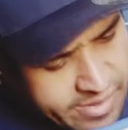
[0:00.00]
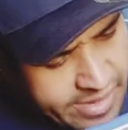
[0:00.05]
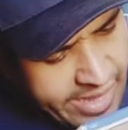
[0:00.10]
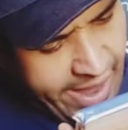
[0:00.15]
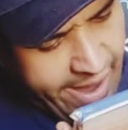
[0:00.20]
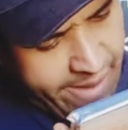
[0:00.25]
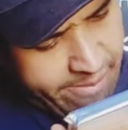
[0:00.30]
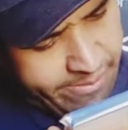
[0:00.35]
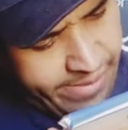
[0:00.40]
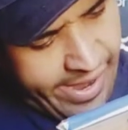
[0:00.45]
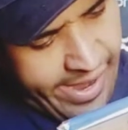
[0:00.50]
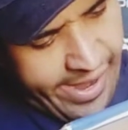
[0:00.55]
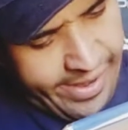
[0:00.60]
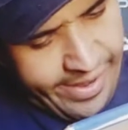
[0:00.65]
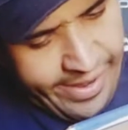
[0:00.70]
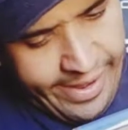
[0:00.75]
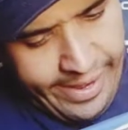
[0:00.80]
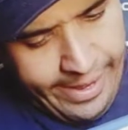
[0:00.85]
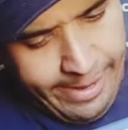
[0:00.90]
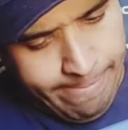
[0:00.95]
game and
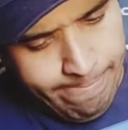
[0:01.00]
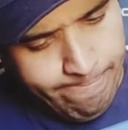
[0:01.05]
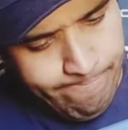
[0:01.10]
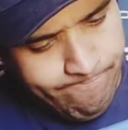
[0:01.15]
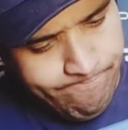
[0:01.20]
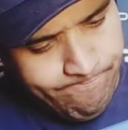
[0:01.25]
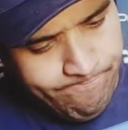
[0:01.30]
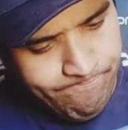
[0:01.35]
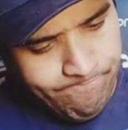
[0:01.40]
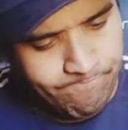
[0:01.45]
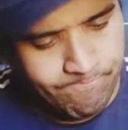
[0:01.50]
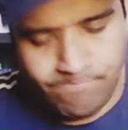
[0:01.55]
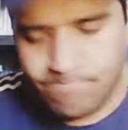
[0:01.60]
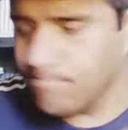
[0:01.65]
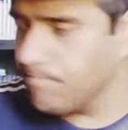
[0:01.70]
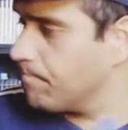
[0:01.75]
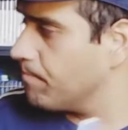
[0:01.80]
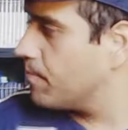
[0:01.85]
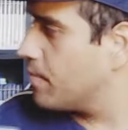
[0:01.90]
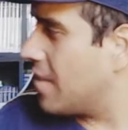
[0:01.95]
um,
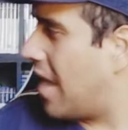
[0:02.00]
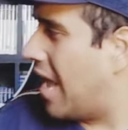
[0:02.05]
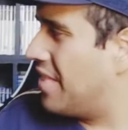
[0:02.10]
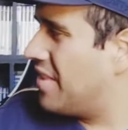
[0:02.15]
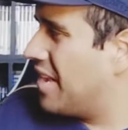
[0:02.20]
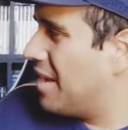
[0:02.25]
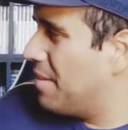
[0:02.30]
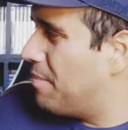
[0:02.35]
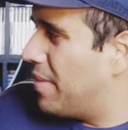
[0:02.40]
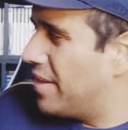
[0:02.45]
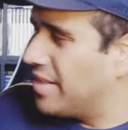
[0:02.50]
I think I played